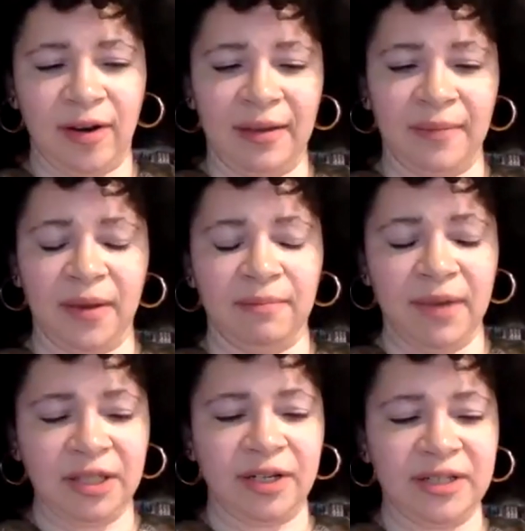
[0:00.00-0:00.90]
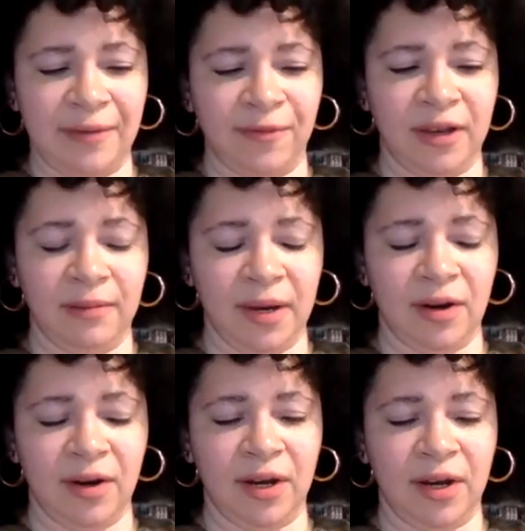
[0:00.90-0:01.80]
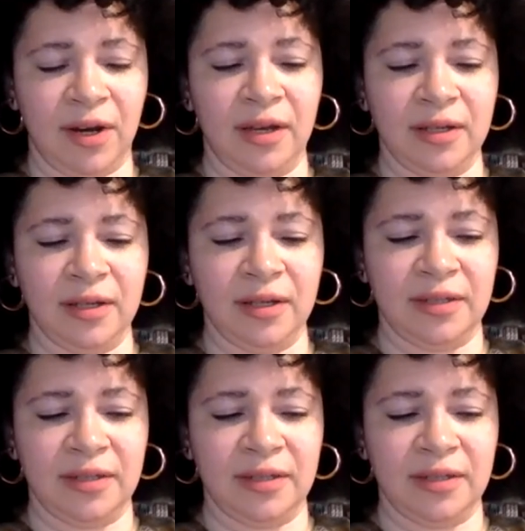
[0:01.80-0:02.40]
I am a mixed race African-American